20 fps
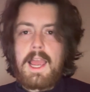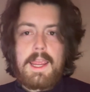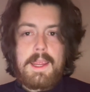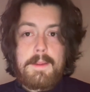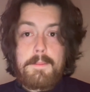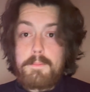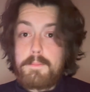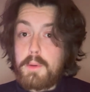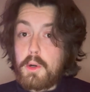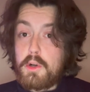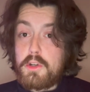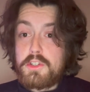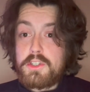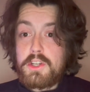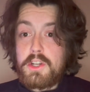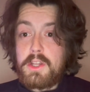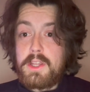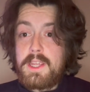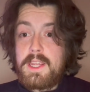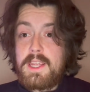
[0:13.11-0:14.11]
I
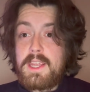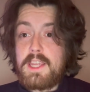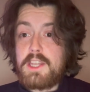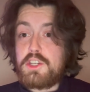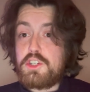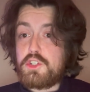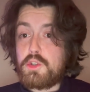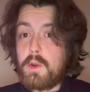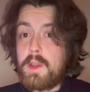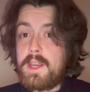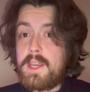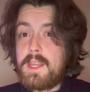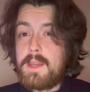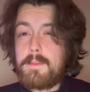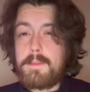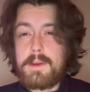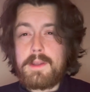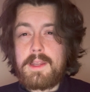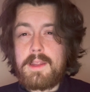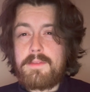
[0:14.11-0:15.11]
personally enjoyed
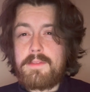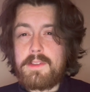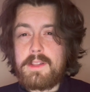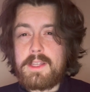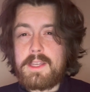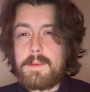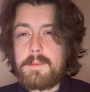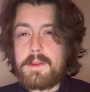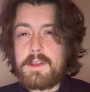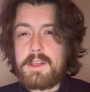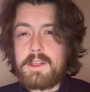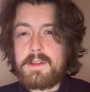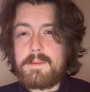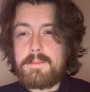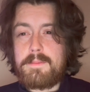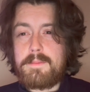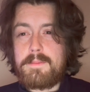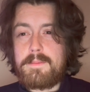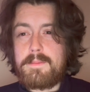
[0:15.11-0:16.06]
it, but I feel like I'm gonna